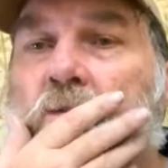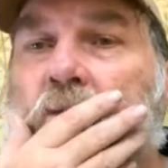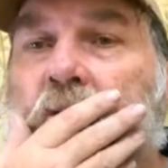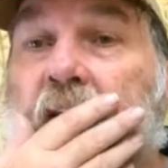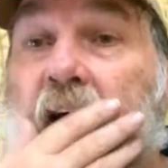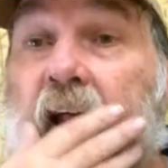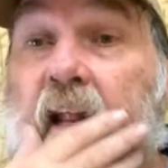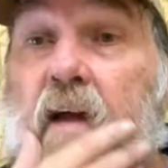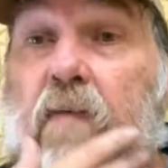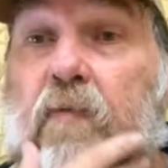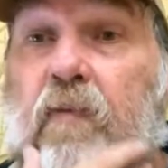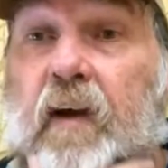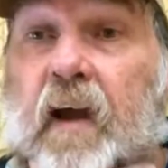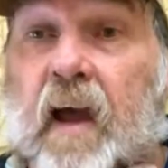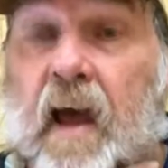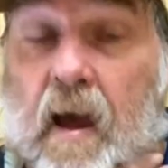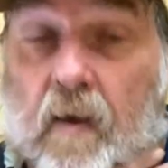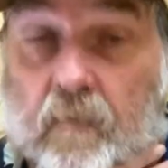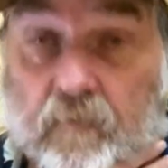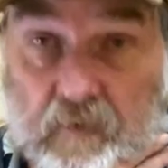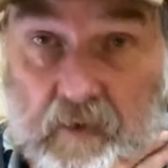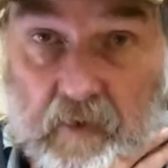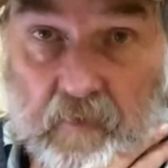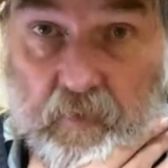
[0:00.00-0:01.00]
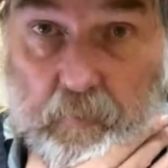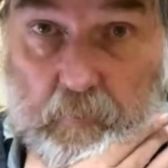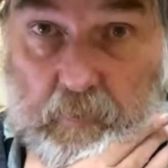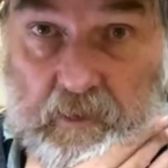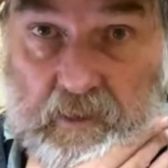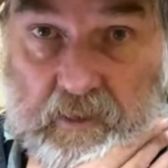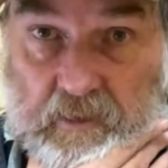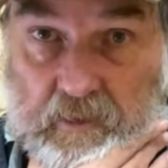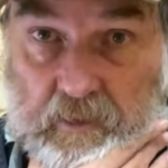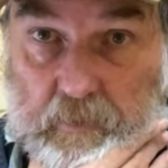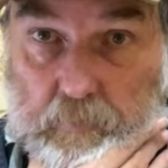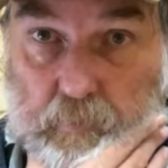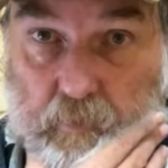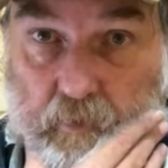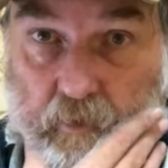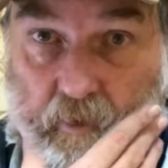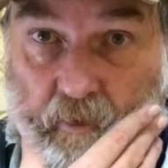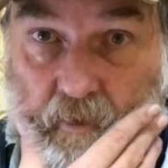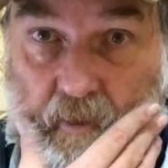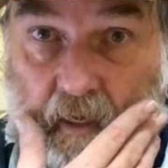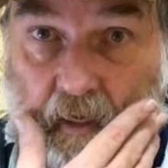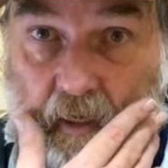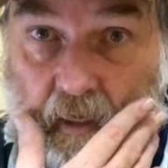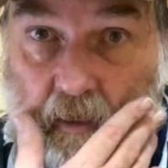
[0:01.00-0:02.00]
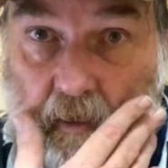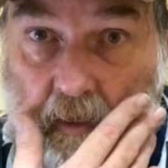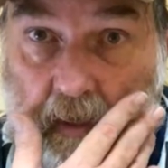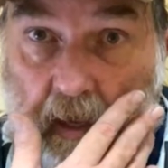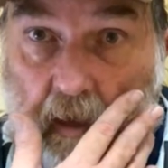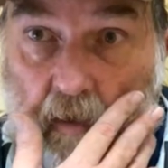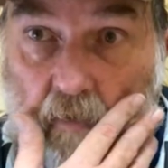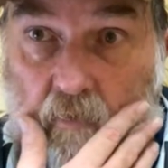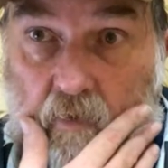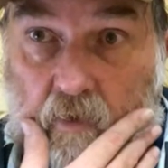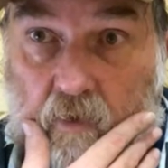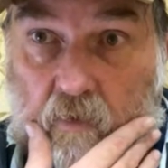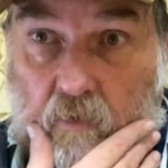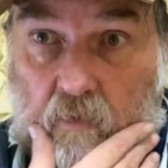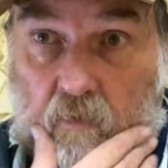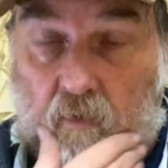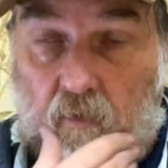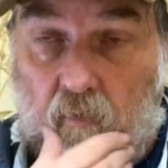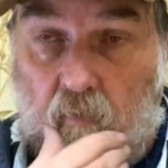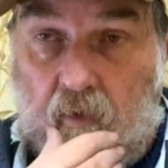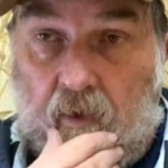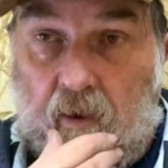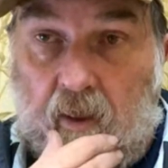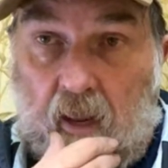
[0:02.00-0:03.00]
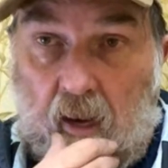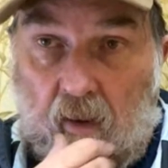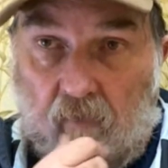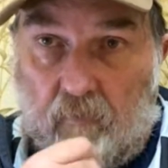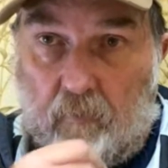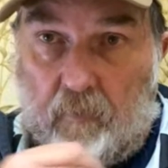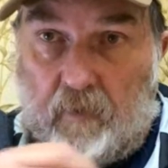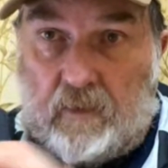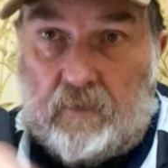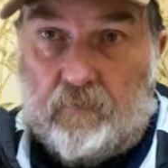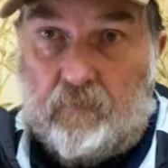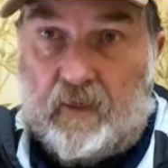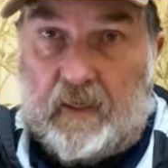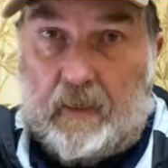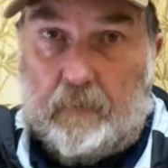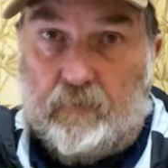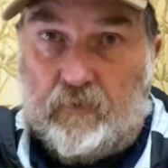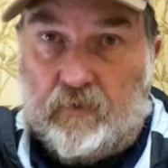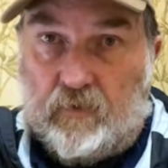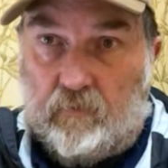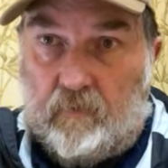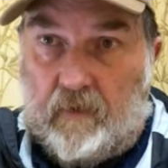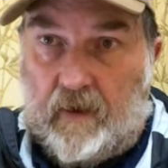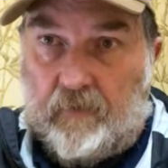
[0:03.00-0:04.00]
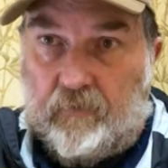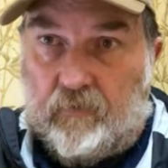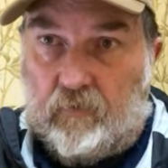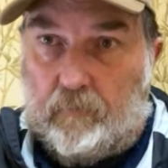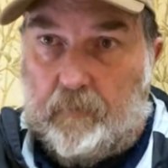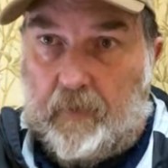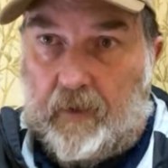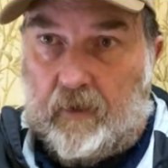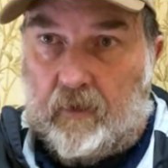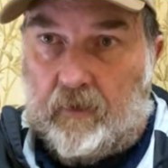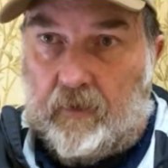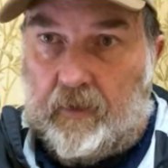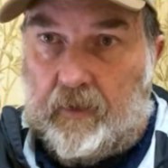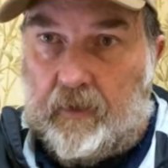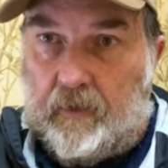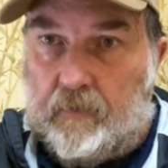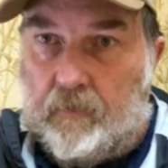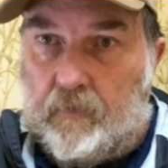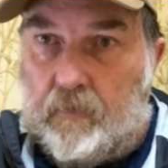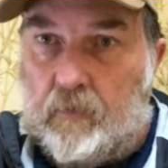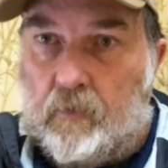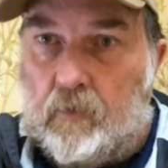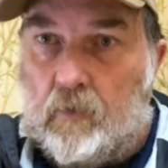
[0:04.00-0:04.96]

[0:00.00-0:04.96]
South Africa have to have the best discipline because they can go into one hell of a mess when it comes to a racial battle there.